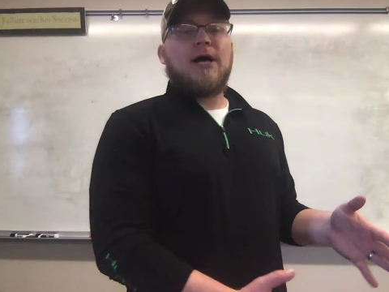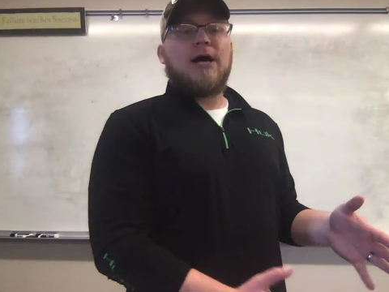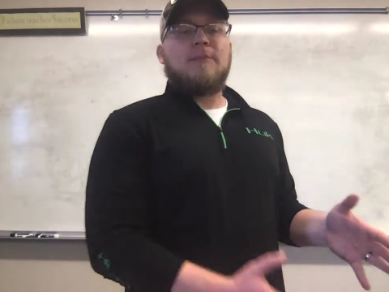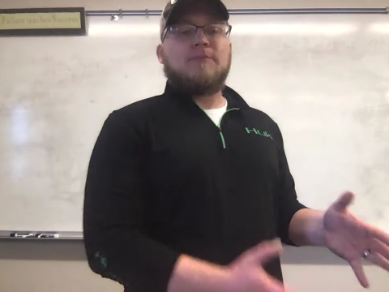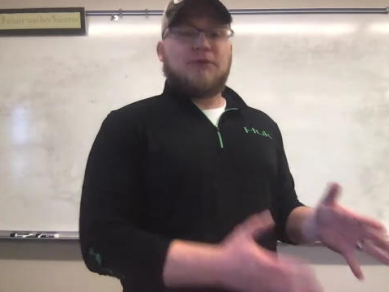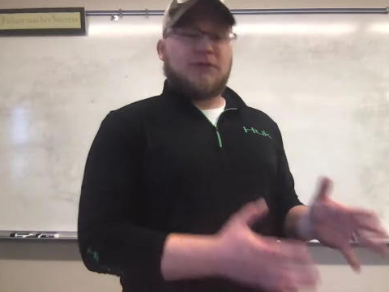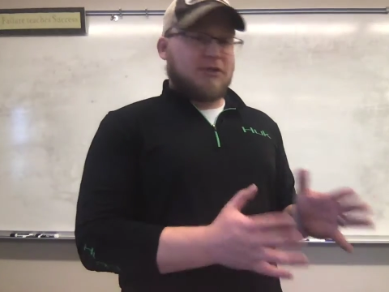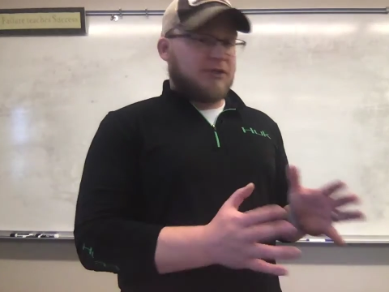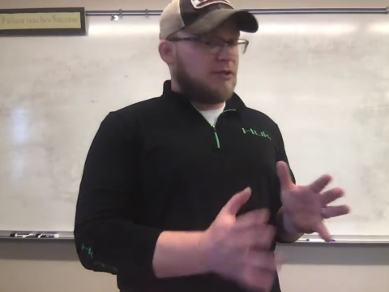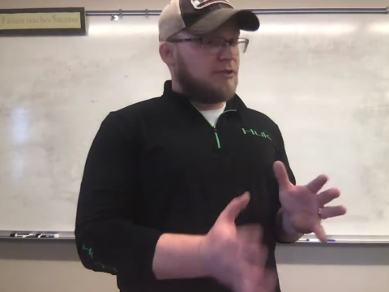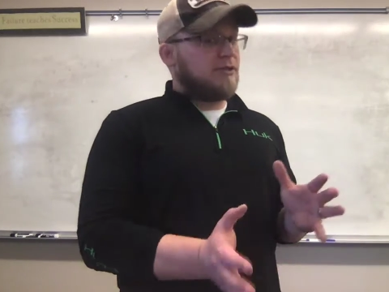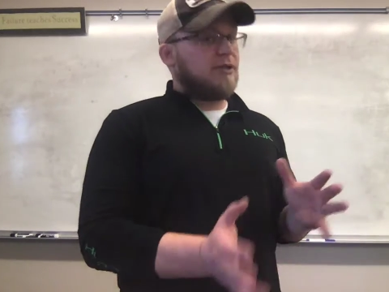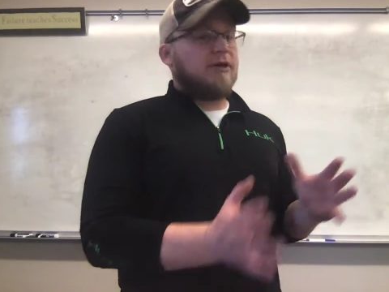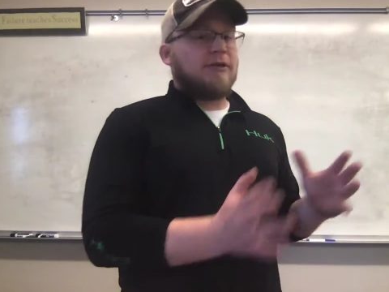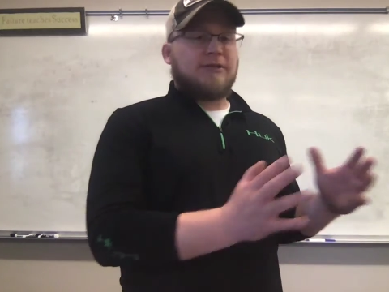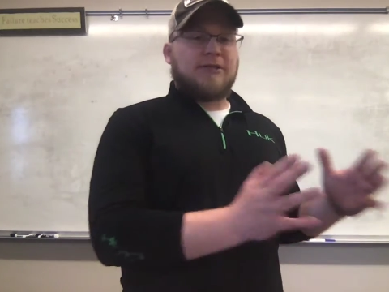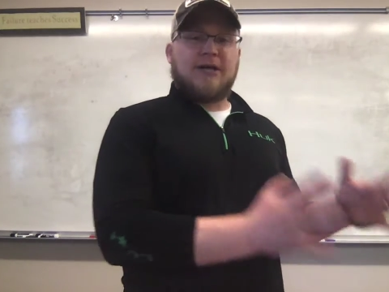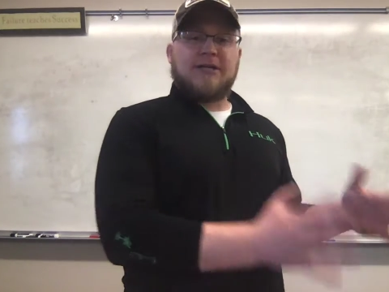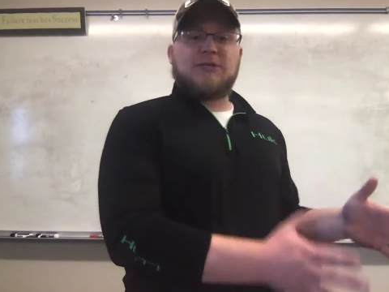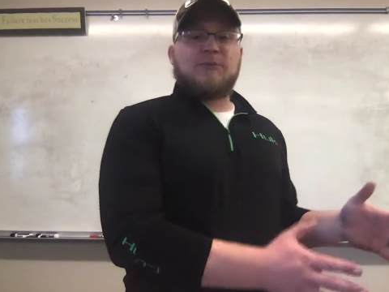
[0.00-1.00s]
Just to still
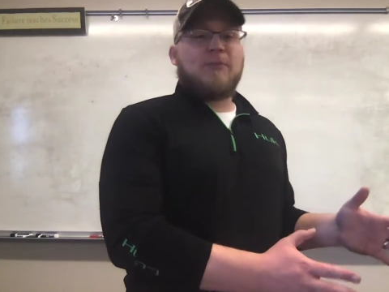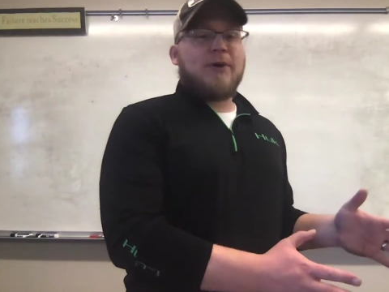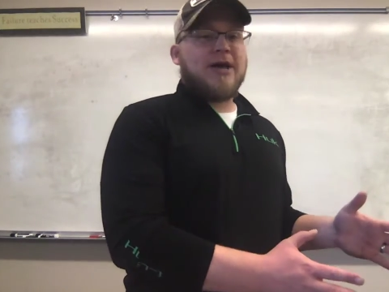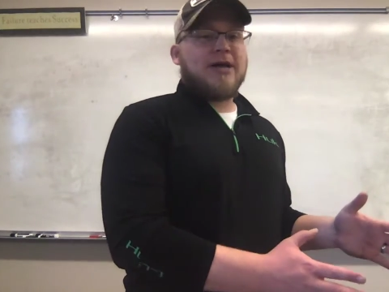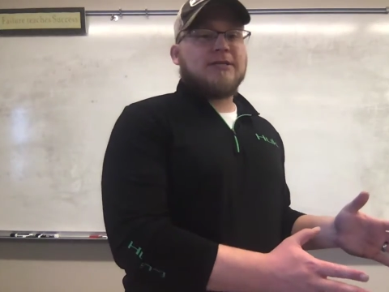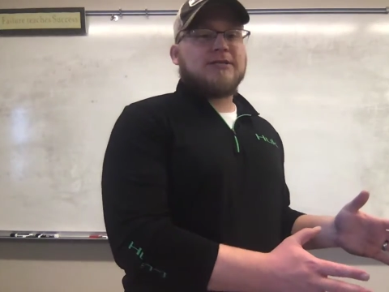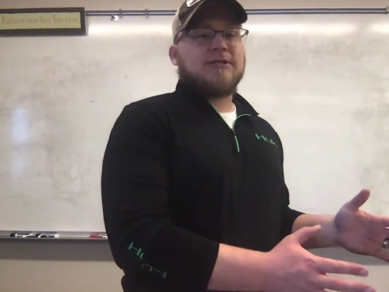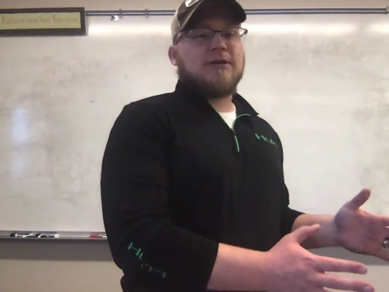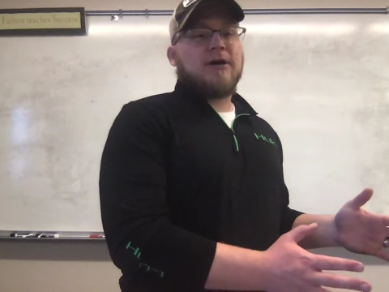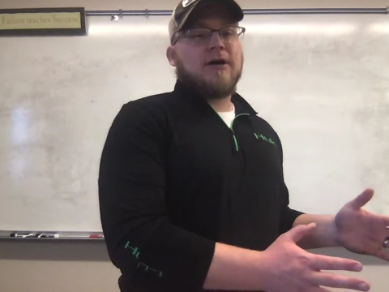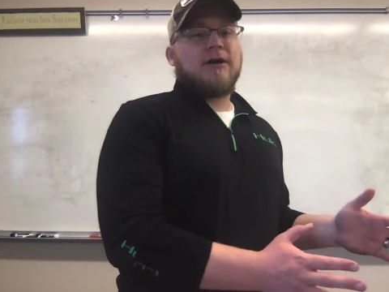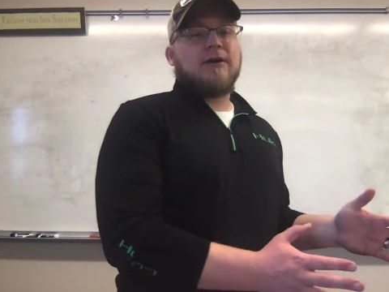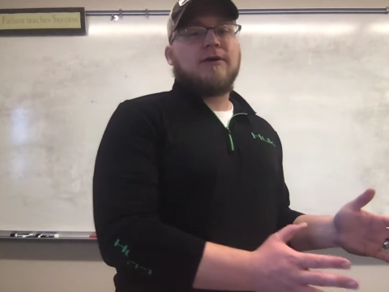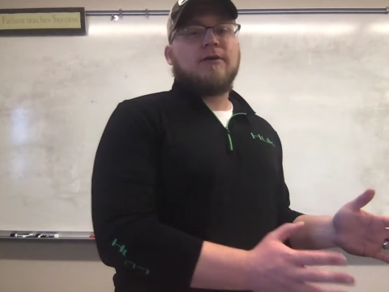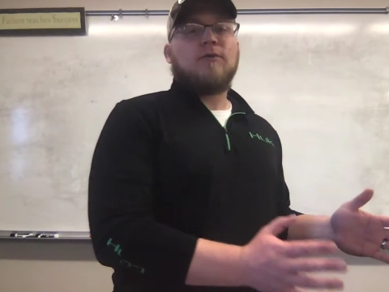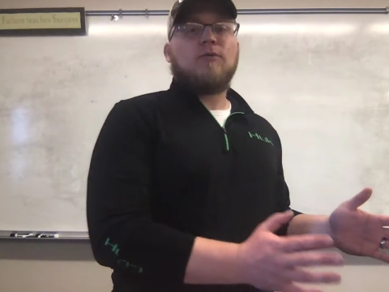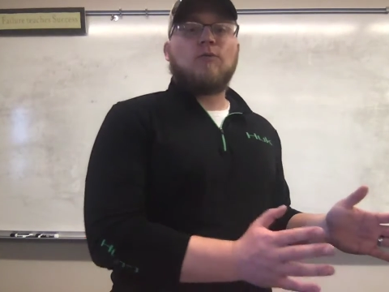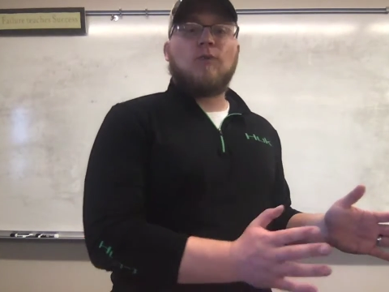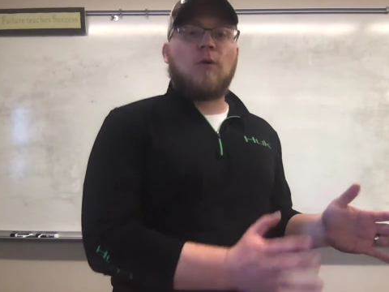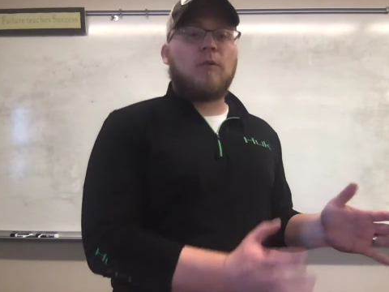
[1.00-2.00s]
touch base on
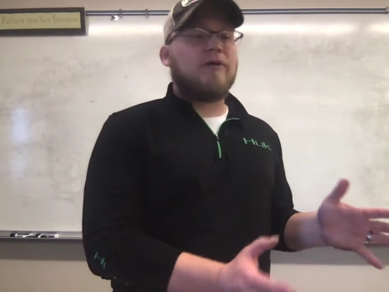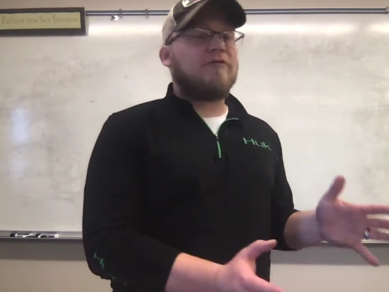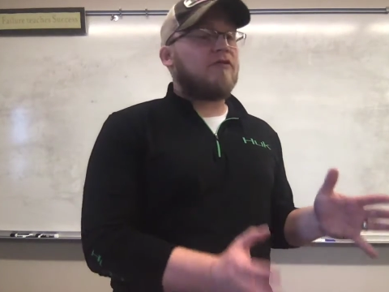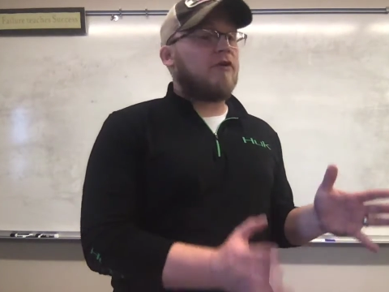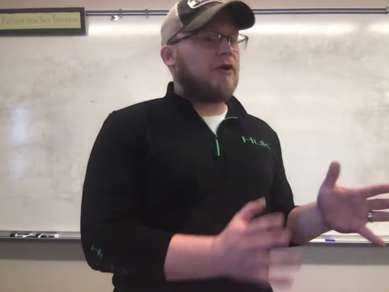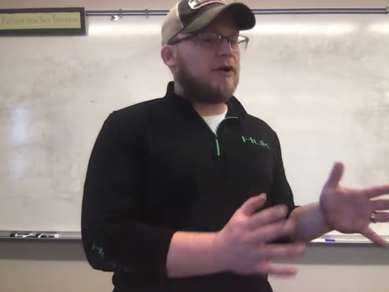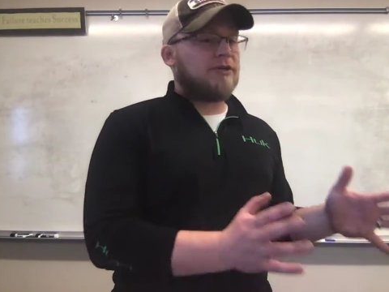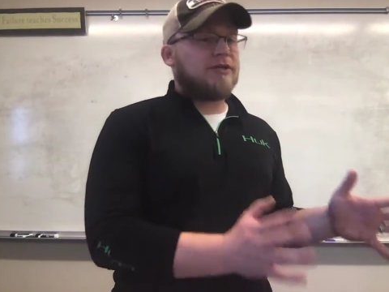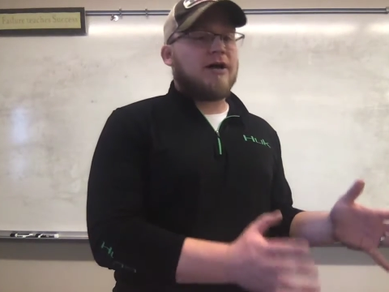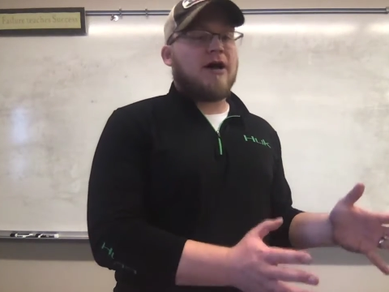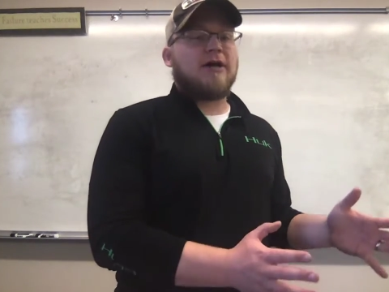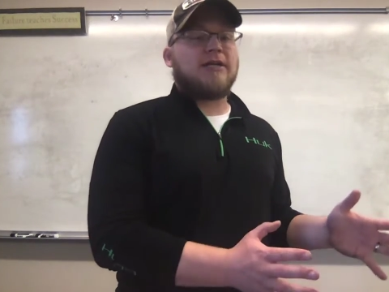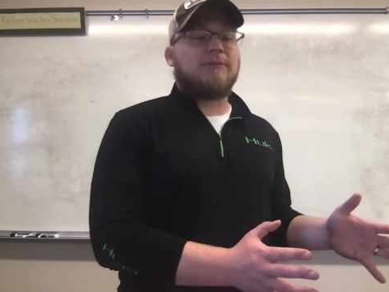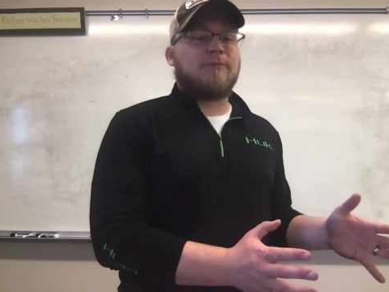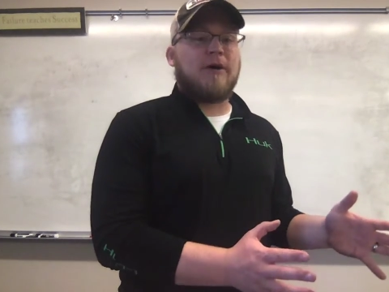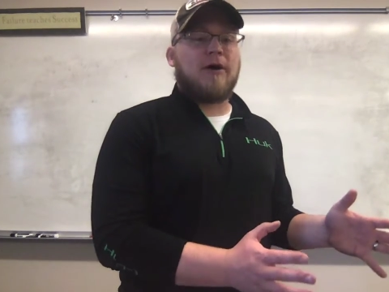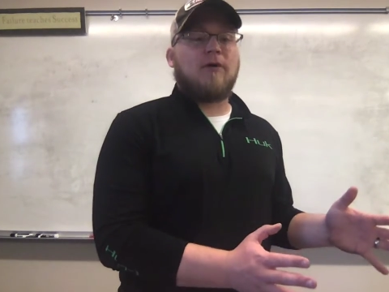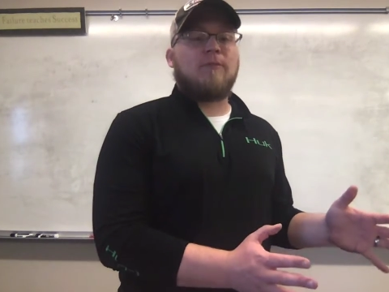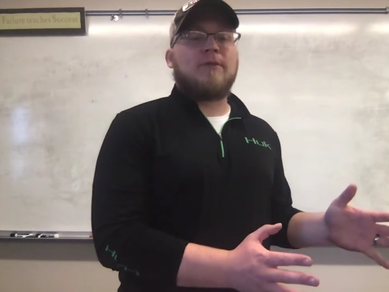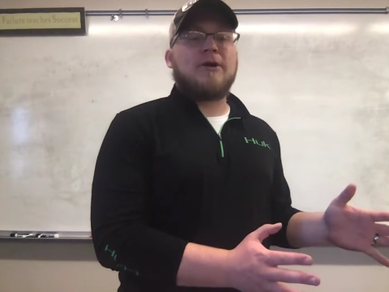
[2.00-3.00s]
what we've already talked
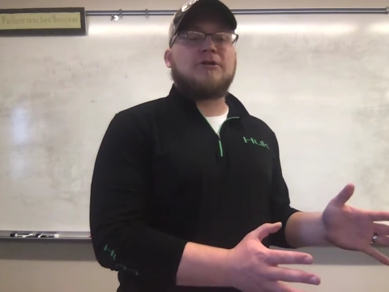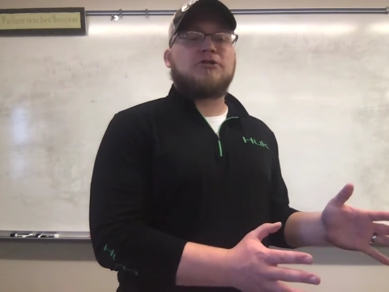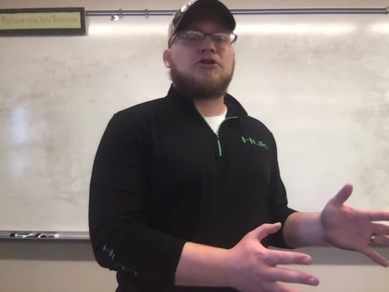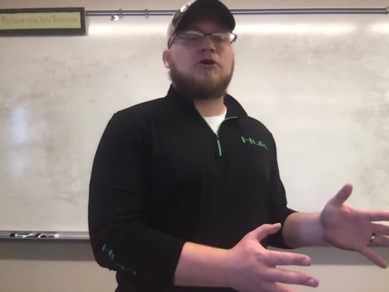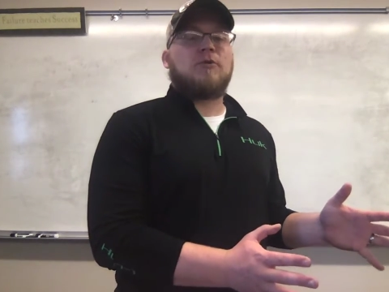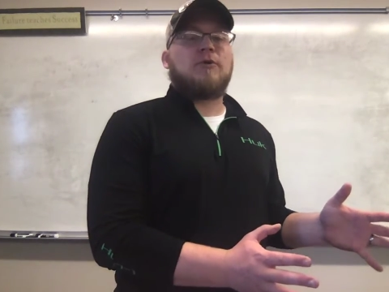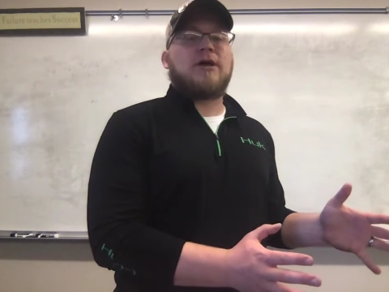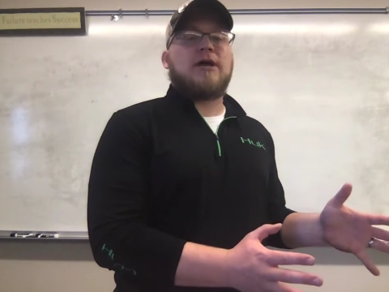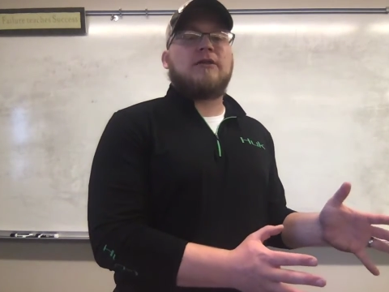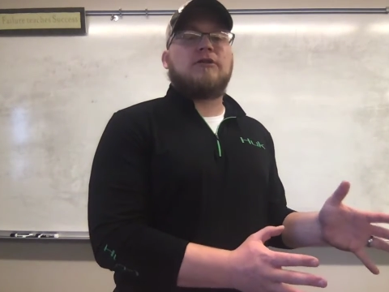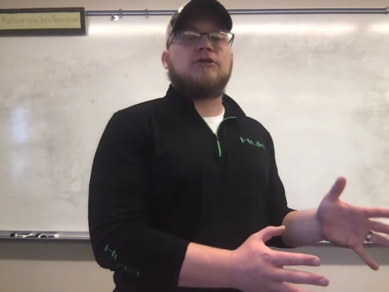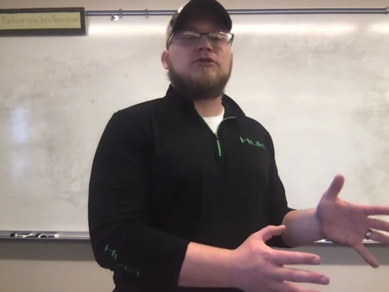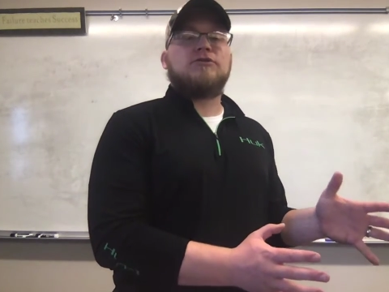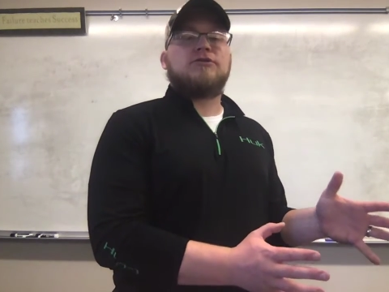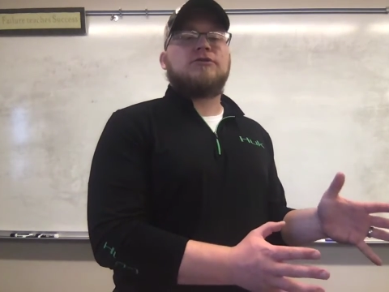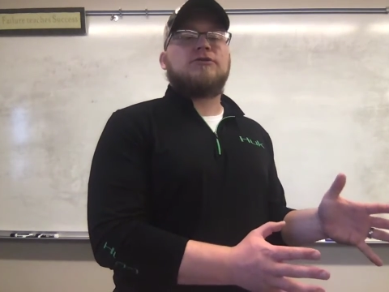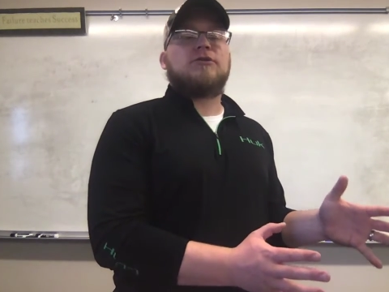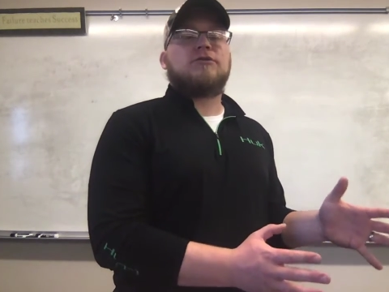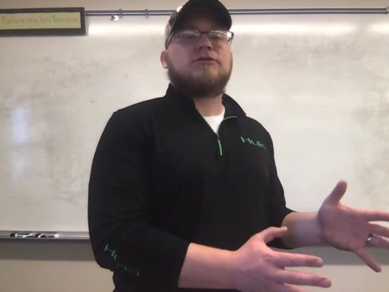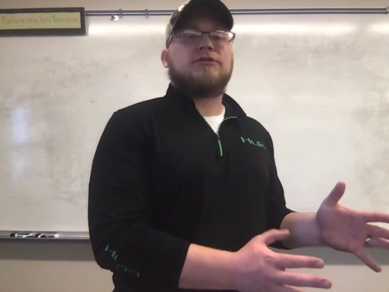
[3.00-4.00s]
about, make sure we're not
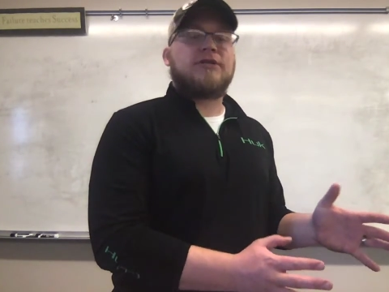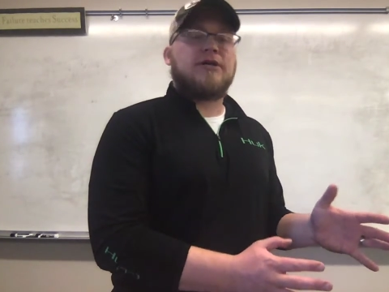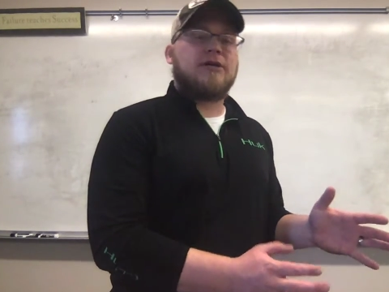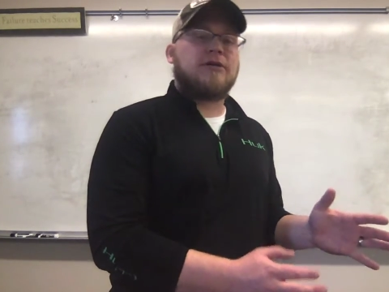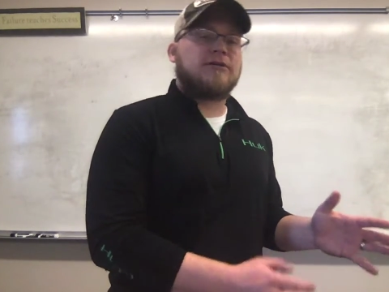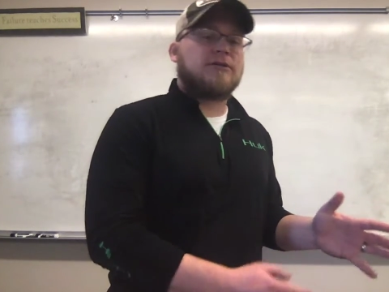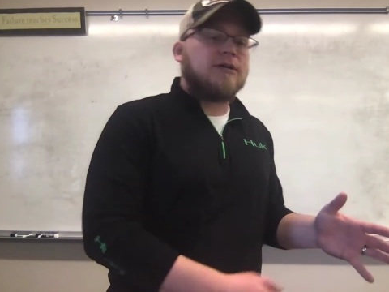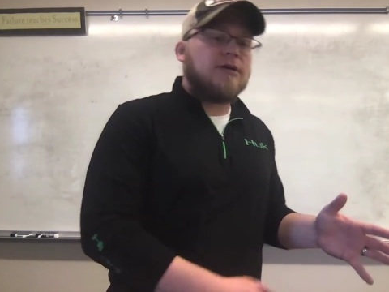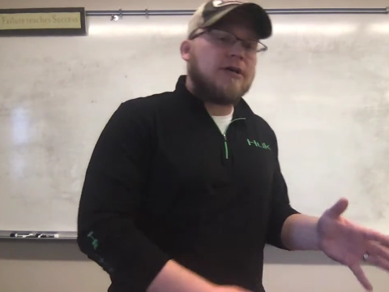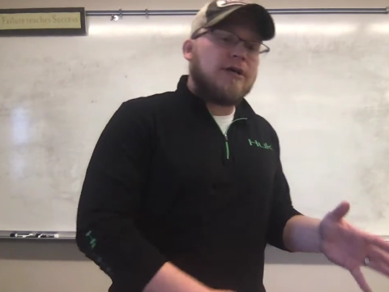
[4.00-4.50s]
losing those skills.